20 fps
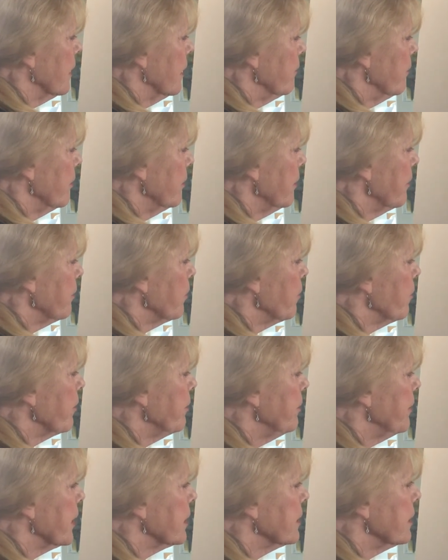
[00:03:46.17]
Remember, we're
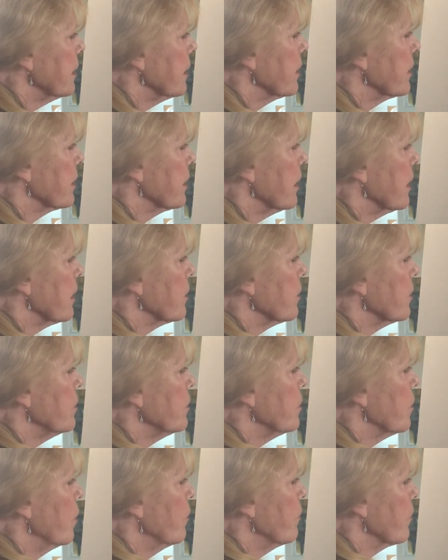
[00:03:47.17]
mixing our
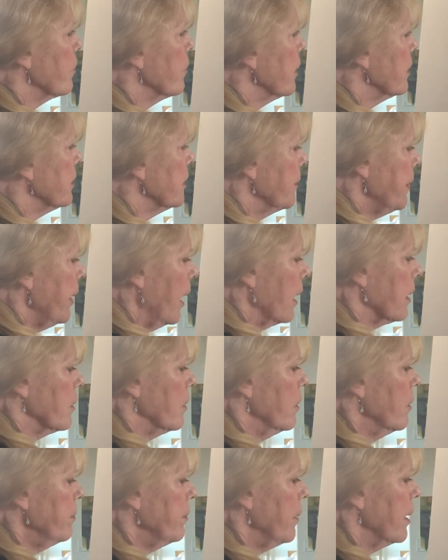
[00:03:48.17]
colors over on the palette.
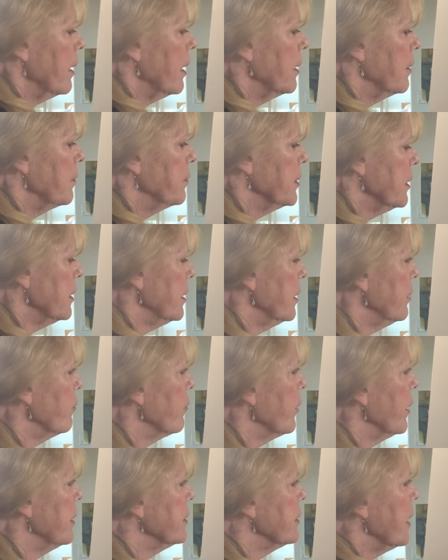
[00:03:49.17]
Oh, I almost didn't
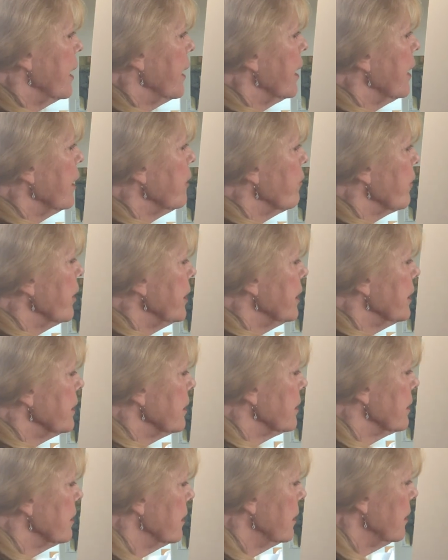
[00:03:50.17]
rinse, and
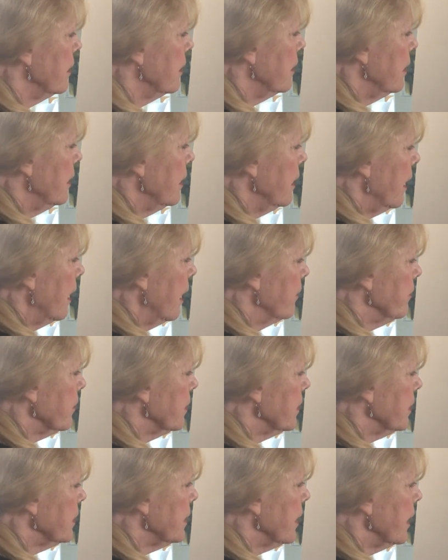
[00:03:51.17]
rinse. I'm
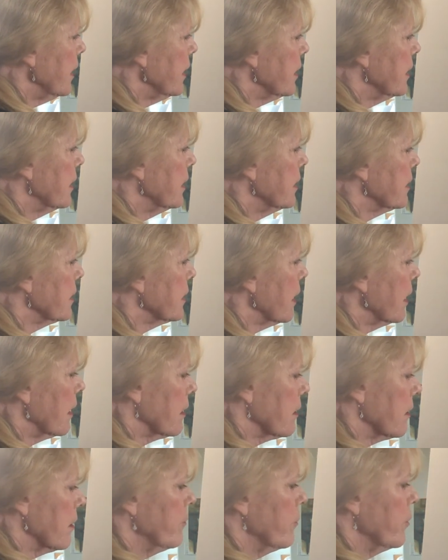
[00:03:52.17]
going to take this
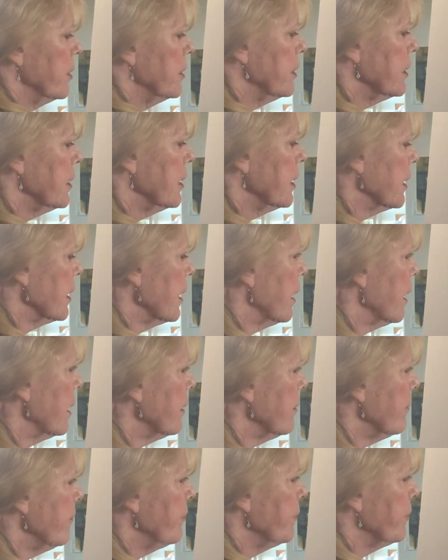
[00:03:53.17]
color. I'm rinsing
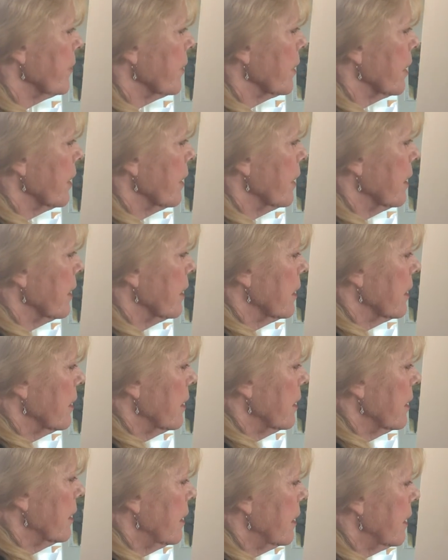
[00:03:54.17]
again.
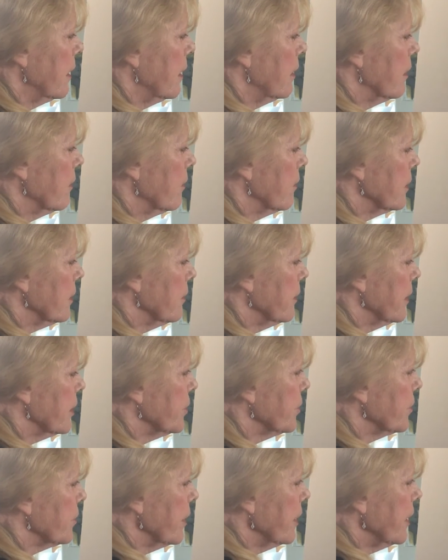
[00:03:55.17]
I want to make
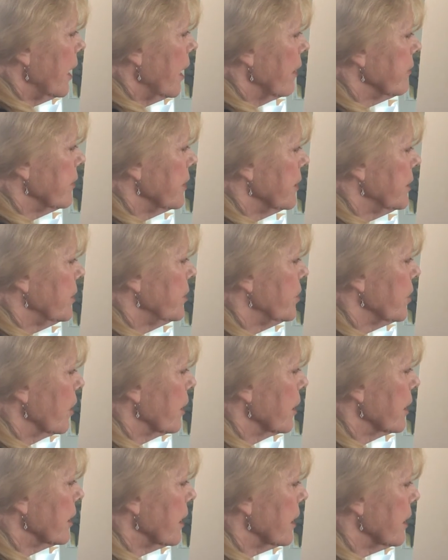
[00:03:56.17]
sure I have it
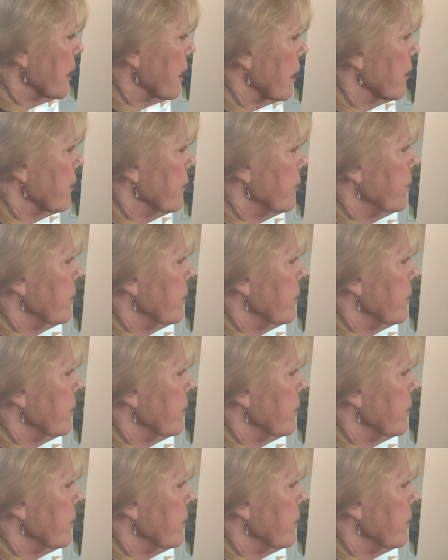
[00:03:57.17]
dark enough.